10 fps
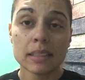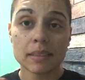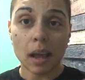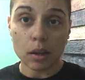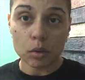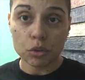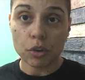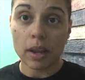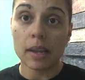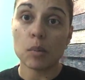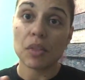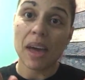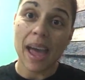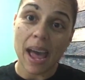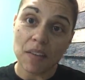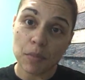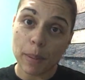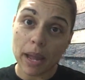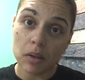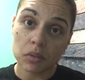taco tray with half
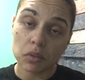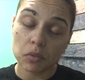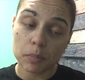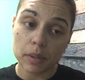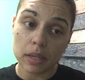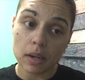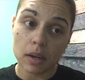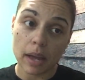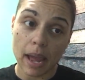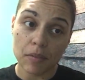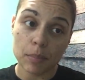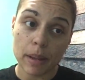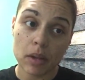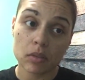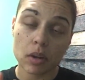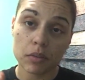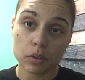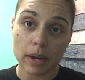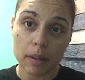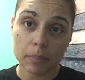a pound of the
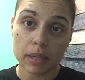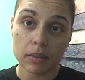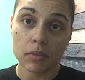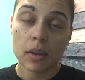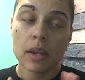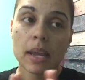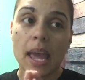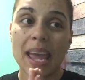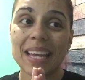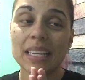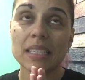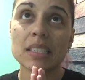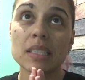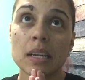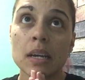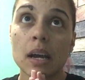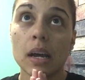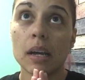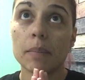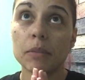ground beef and,
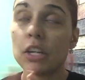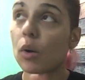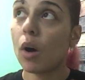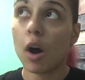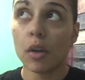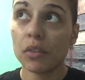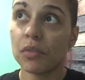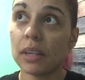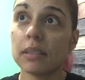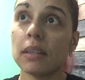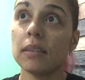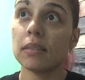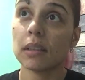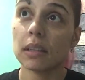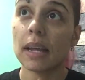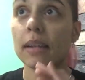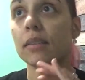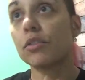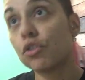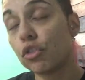all the fixings, the
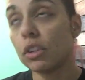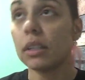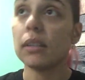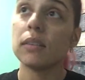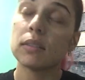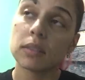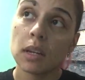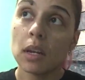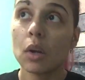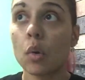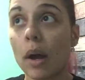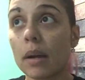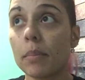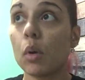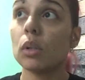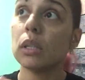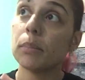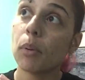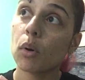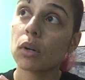lettuce, cheese,
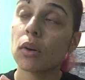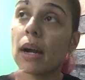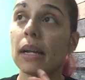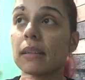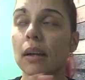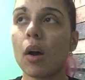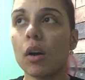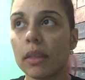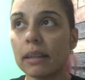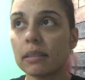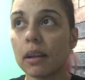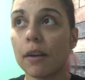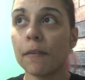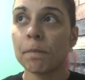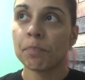guacamole, pork rinds, like all that stuff.